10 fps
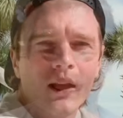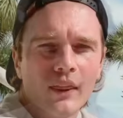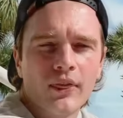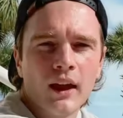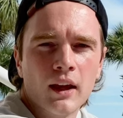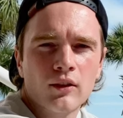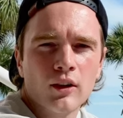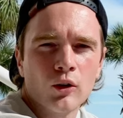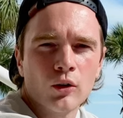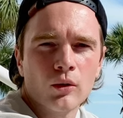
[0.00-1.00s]
and thanks
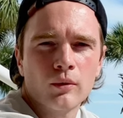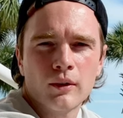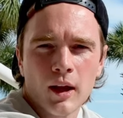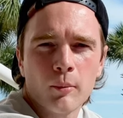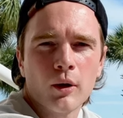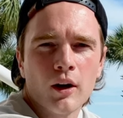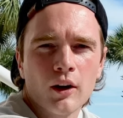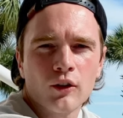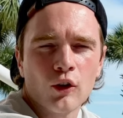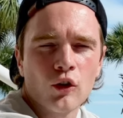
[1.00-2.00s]
Entertainment
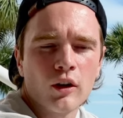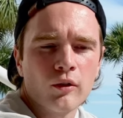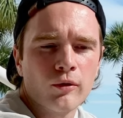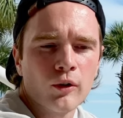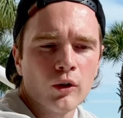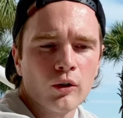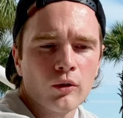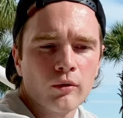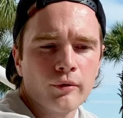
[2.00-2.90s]
Oxygen for